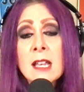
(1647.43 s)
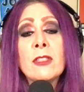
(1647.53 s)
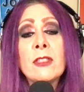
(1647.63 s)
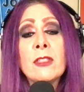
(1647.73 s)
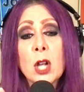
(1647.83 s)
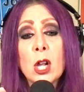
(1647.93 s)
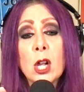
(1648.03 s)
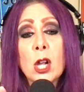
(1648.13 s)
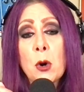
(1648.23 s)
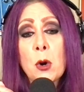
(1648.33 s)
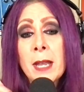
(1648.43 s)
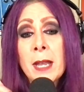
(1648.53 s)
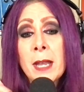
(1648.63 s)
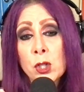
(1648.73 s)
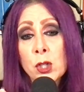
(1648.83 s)
There's also
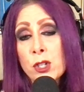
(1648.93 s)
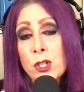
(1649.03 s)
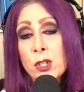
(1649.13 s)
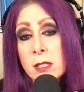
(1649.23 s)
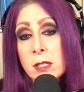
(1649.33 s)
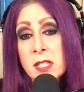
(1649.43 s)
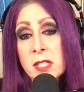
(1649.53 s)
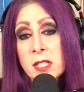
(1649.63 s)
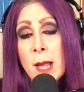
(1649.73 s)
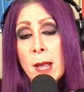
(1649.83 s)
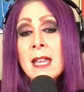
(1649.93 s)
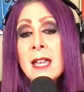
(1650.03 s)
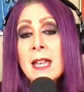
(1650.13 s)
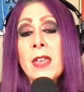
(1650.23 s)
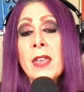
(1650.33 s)
miniature versions of the sit rep
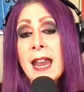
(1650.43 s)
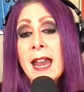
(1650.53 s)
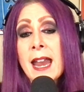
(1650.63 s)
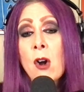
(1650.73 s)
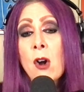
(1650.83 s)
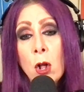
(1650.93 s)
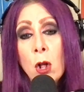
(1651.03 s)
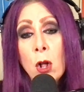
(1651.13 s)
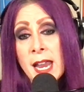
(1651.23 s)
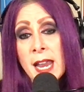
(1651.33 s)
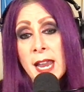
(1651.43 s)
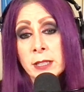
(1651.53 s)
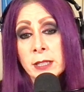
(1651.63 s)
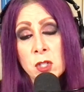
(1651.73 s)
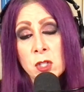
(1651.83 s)
that air all day on
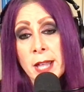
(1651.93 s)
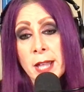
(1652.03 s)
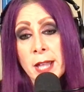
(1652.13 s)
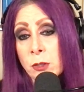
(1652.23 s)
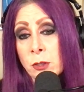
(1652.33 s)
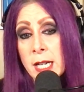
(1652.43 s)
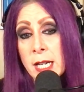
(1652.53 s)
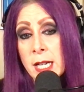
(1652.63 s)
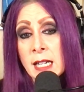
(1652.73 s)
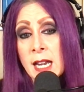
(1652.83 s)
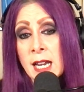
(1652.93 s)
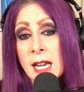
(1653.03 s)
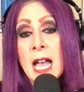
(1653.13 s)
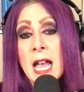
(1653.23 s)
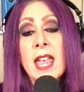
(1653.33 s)
Laser 99.3 and
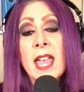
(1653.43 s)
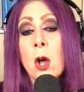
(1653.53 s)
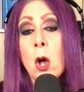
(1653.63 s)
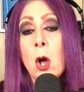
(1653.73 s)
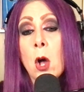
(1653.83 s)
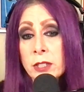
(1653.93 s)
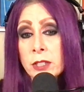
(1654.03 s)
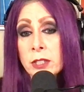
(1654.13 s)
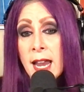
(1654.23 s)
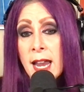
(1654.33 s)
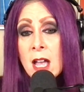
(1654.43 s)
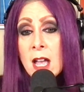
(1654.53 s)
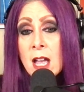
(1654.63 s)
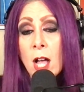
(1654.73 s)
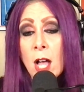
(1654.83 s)
98.5 and all day
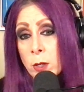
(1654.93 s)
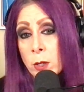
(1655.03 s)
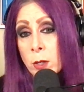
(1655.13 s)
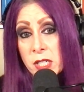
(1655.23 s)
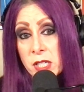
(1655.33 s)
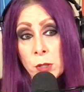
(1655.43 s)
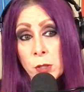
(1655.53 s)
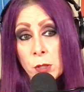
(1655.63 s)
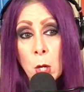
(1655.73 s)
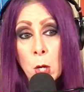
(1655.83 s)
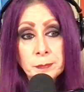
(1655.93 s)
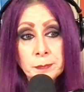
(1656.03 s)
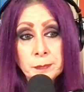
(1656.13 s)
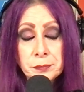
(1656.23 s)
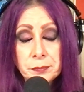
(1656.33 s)
on 106.3 The Bone.
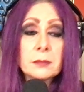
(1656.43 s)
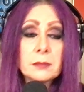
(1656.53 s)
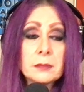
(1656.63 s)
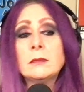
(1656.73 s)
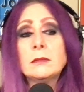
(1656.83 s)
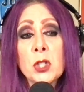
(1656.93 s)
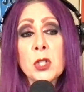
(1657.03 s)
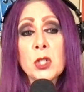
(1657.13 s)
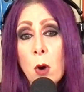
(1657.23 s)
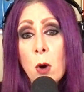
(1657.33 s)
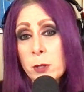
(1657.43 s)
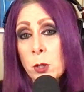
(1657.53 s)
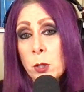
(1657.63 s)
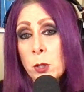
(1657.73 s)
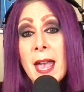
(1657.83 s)
So I'm
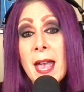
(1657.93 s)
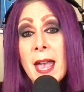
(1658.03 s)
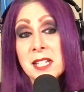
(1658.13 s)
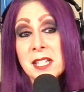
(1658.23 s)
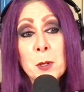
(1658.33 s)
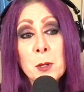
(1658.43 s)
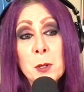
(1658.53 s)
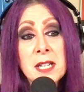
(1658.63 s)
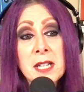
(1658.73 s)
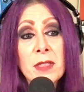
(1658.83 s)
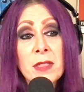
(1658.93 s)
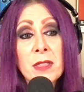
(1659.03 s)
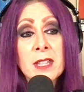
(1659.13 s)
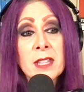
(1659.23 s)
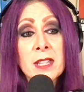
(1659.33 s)
doing my best to keep you up to date with
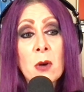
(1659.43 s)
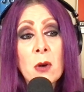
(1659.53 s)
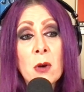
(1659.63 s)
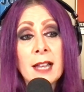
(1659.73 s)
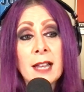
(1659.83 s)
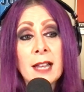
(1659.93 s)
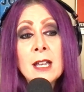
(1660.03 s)
everything that's going on.